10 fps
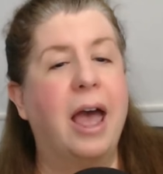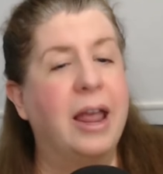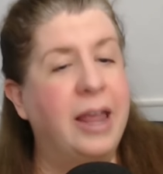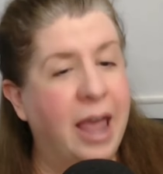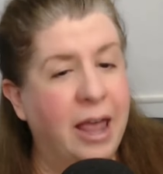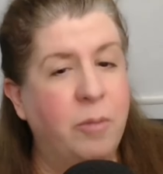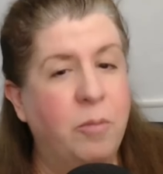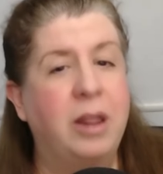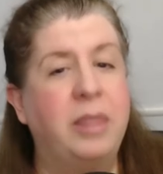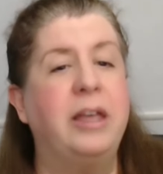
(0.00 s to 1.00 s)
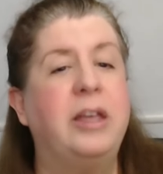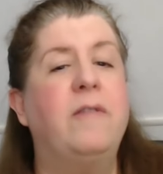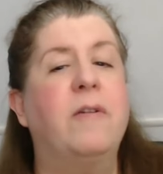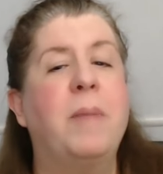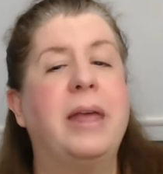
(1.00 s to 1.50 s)
Again, I want to thank you
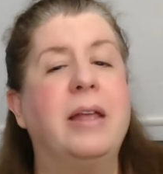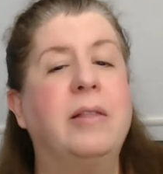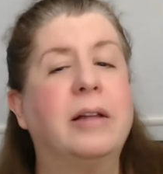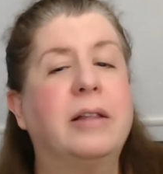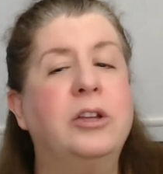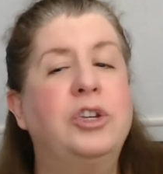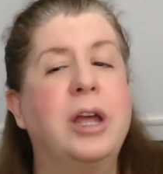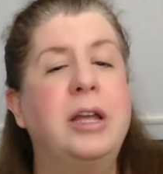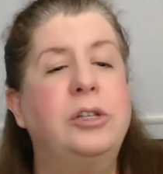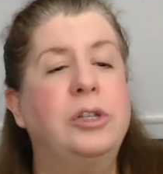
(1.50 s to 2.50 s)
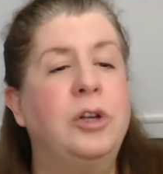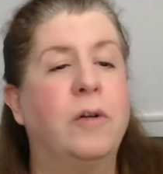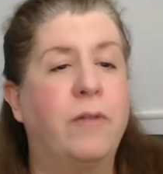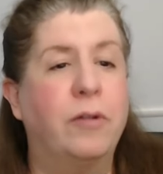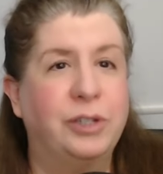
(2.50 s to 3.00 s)
for making Locked On Giants
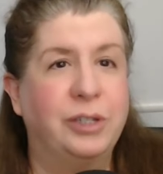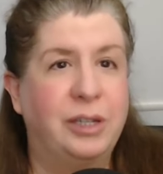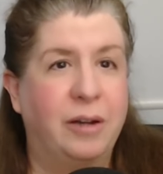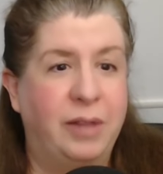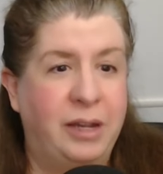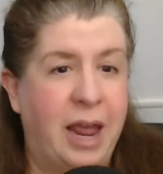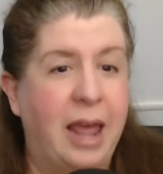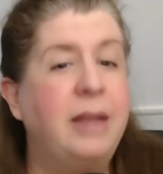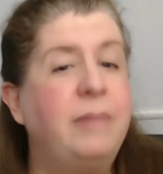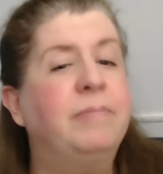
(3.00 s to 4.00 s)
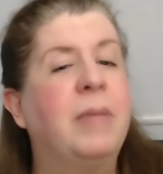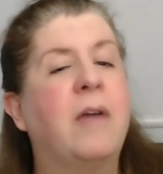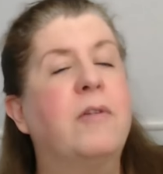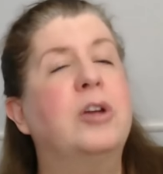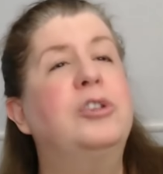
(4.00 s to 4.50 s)
your first listen of the day.
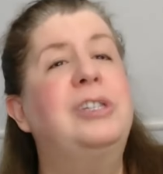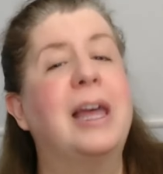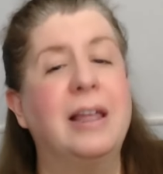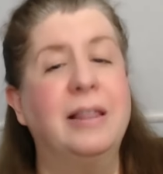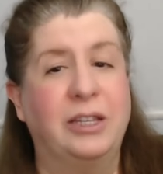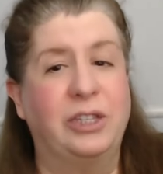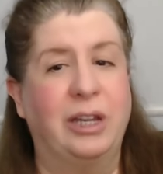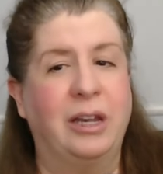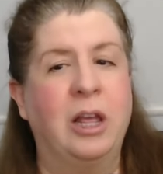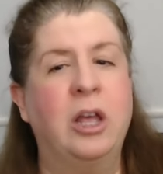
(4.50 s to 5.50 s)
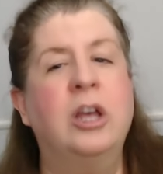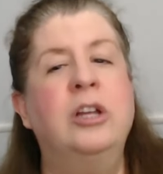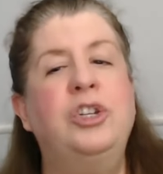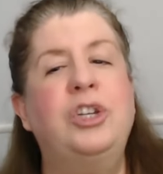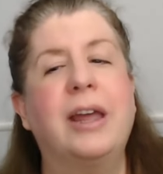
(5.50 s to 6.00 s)
For your second listen,
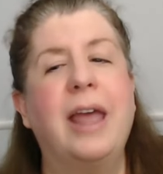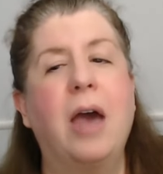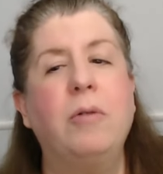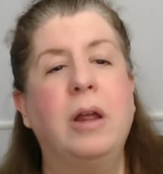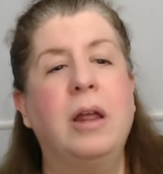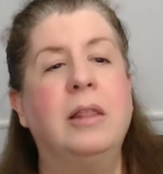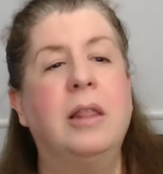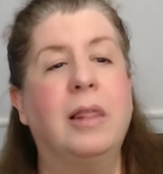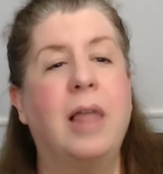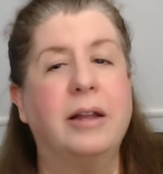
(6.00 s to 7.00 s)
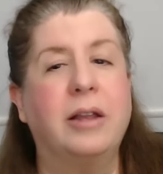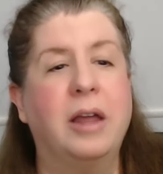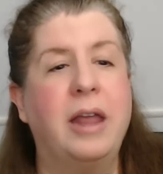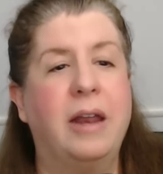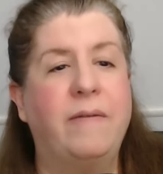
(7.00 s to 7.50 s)
check out the Locked
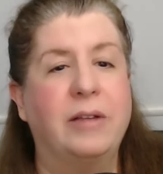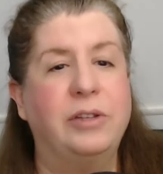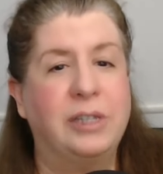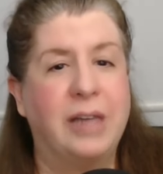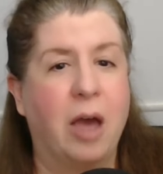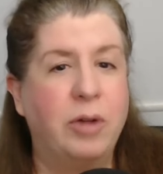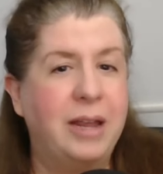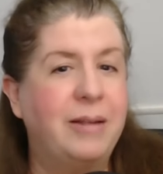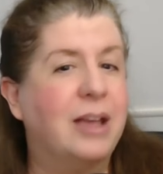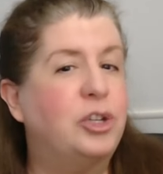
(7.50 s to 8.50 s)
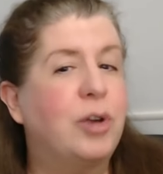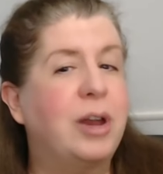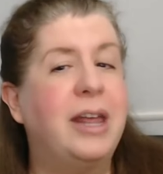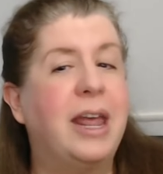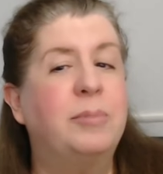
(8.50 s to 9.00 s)
On NFL Scouting. As
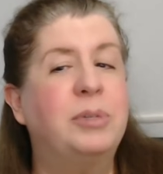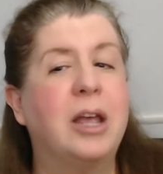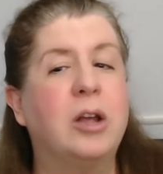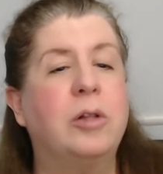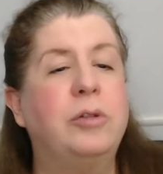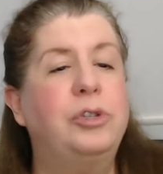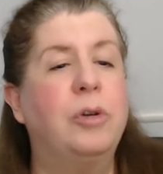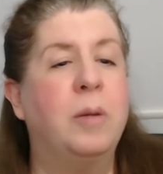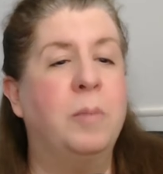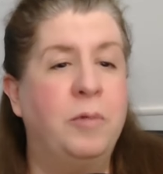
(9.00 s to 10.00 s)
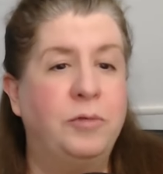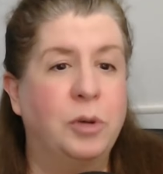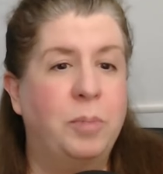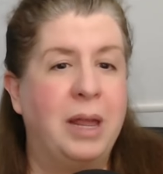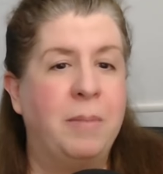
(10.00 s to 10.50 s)
training camps get closer and moves
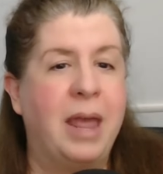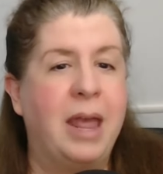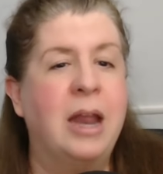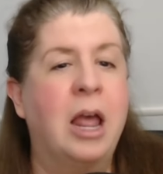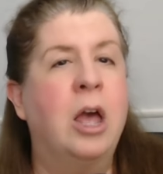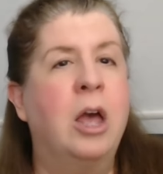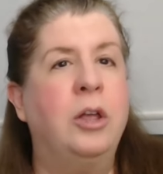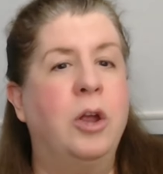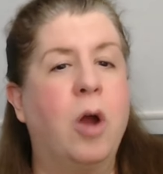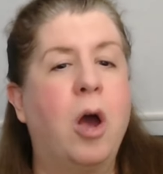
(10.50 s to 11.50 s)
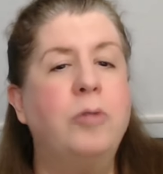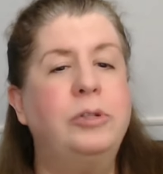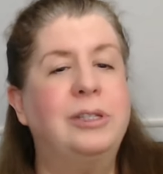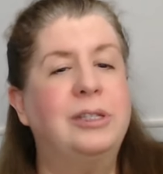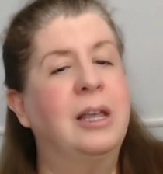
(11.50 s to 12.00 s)
are being made, your
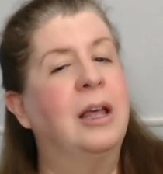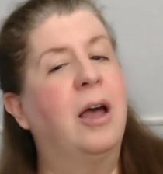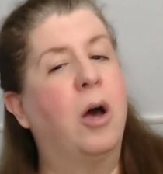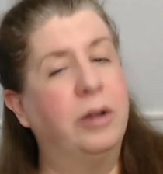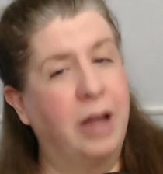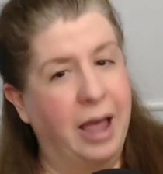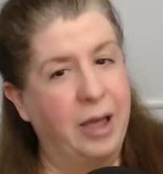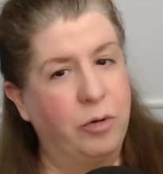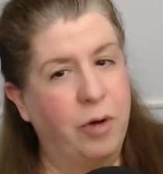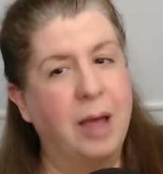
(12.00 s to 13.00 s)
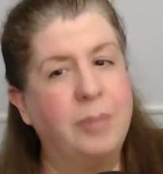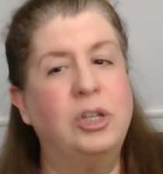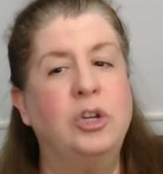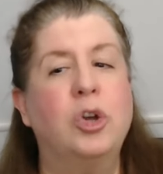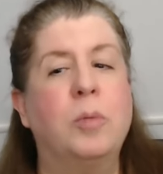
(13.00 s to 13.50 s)
hosts, Kyle Krabs
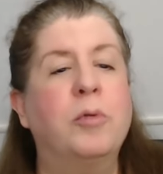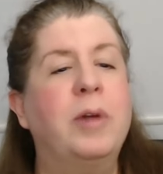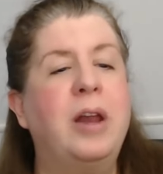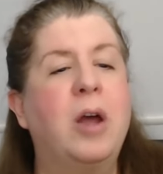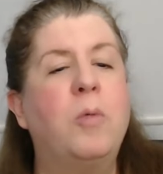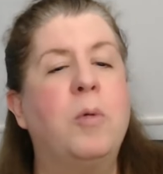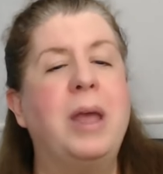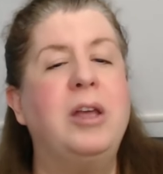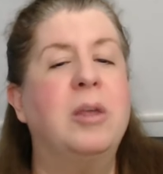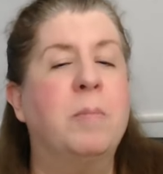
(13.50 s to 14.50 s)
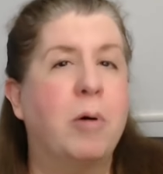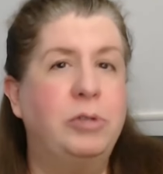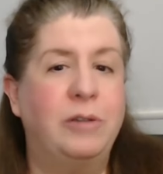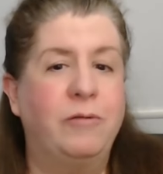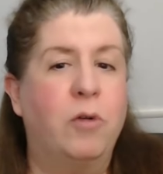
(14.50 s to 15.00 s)
and Joe Marino, will make you the
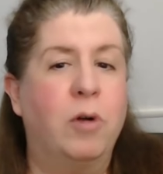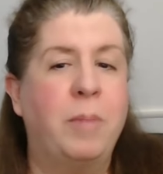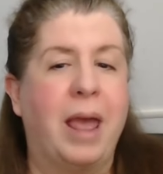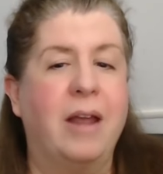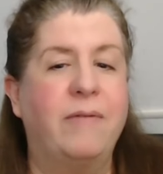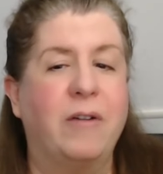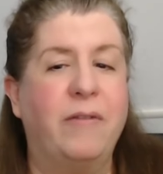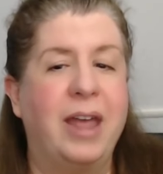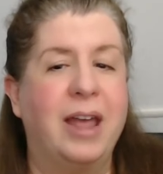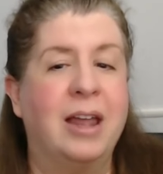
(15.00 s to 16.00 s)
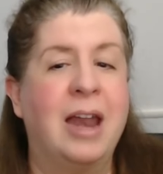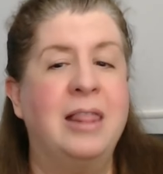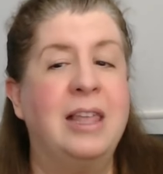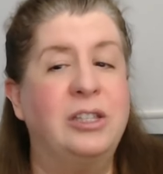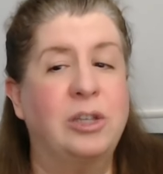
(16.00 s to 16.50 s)
most informed NFL fan
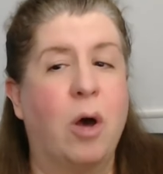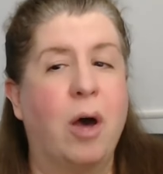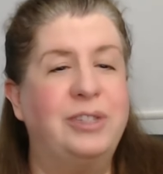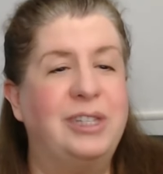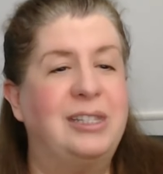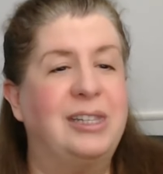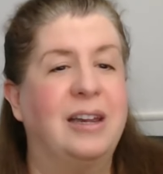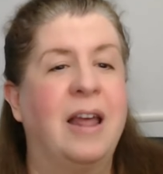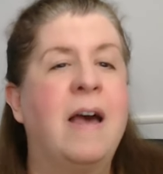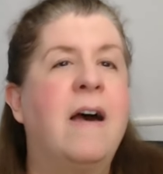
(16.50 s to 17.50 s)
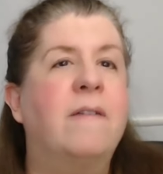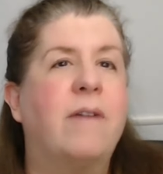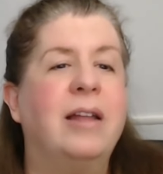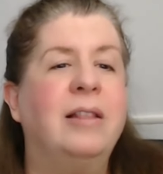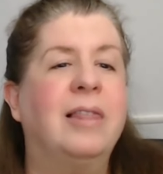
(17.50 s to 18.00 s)
this offseason.
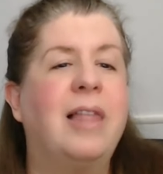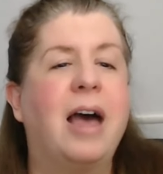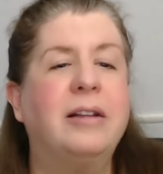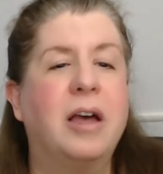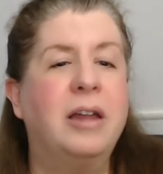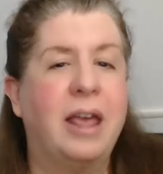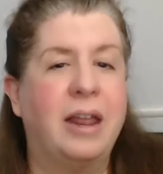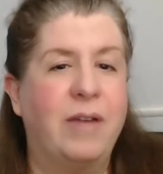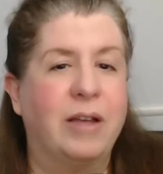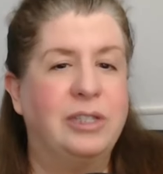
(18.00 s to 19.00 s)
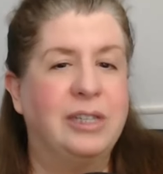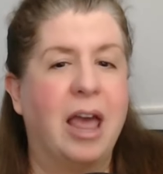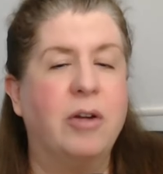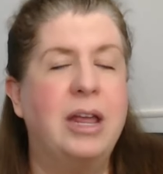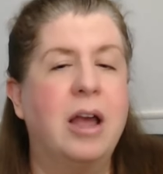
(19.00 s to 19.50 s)
Find Locked On NFL
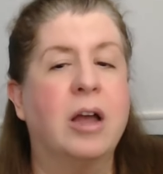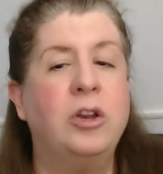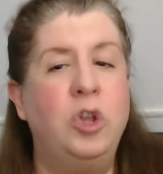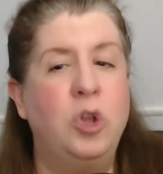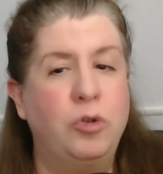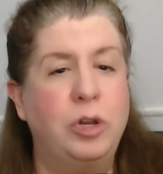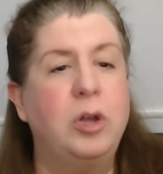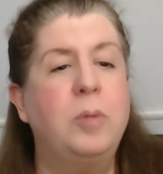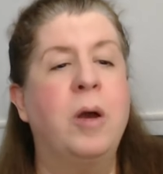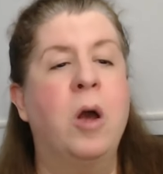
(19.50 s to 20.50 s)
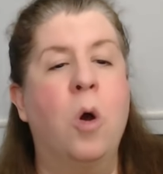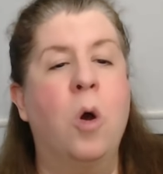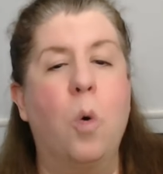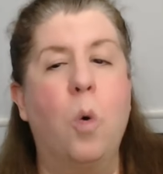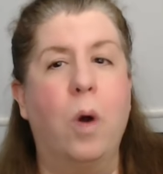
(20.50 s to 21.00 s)
Scouting on YouTube
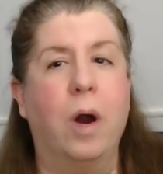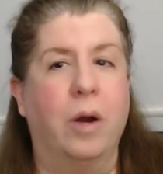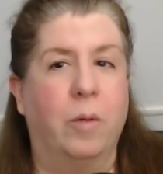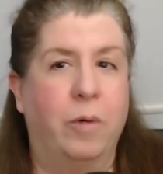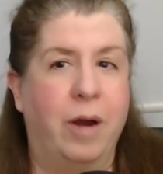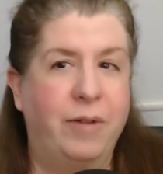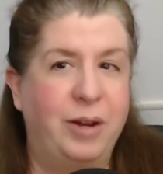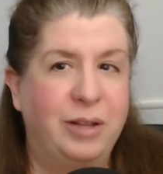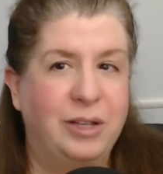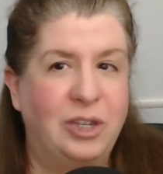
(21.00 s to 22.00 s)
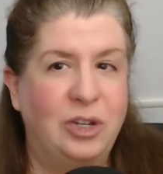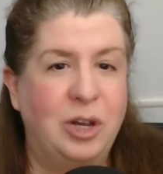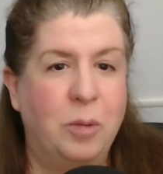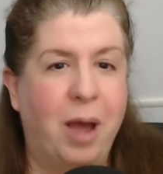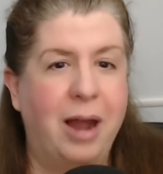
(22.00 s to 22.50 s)
or wherever you listen to
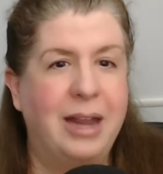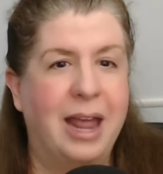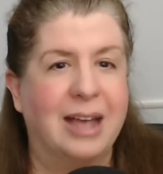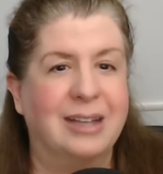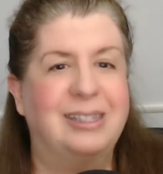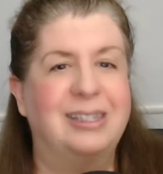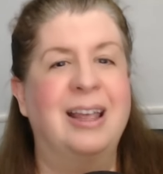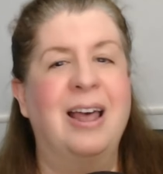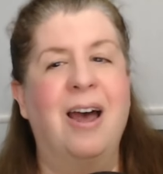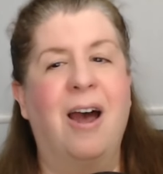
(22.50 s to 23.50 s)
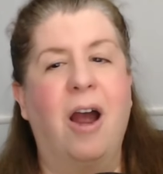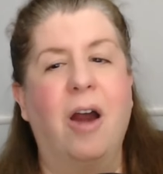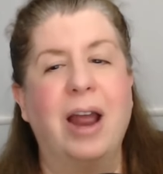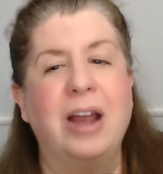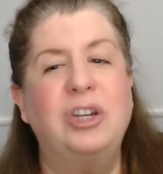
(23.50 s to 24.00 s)
your podcasts.
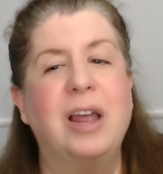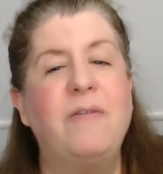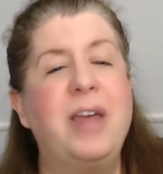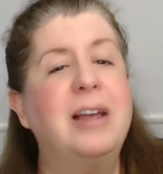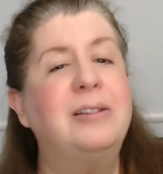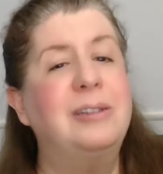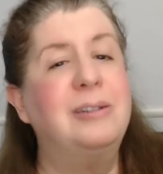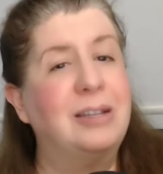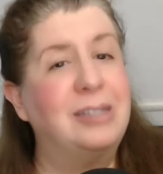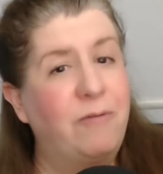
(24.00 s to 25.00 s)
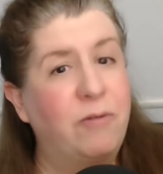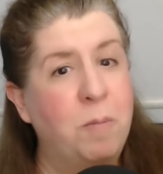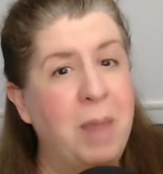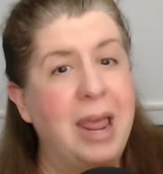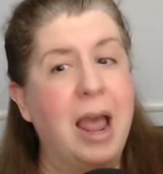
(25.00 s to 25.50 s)
All right, Giant fans, that's it for
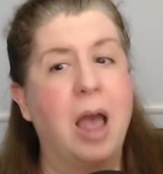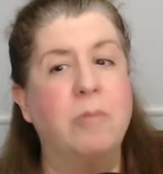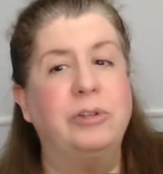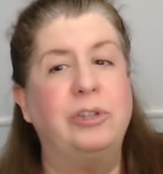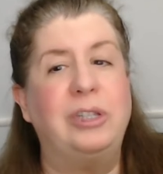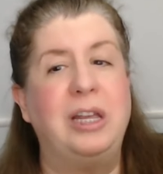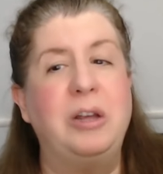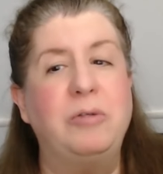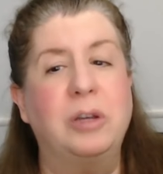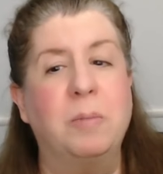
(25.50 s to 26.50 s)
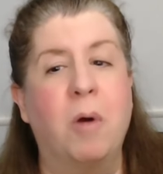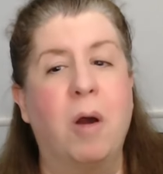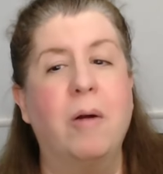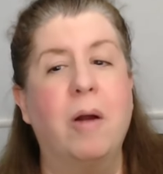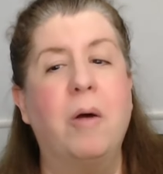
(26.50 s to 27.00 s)
me. I will see you
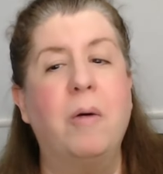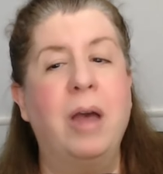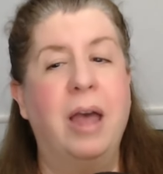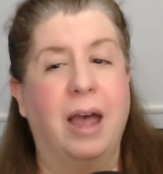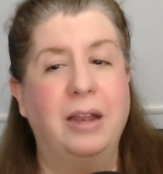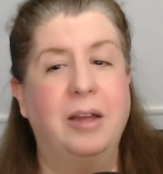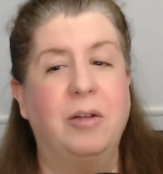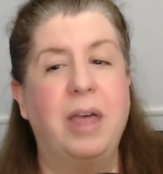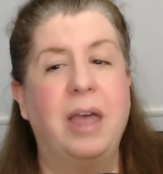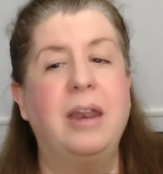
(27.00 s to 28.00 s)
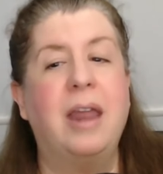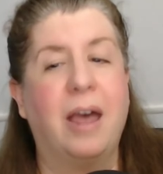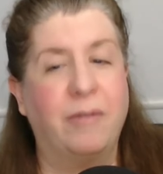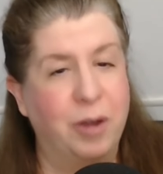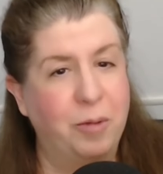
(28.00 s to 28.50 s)
tomorrow. Until then,
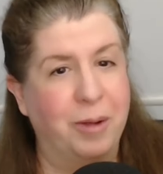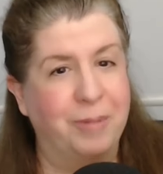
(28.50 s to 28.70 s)
have a good one.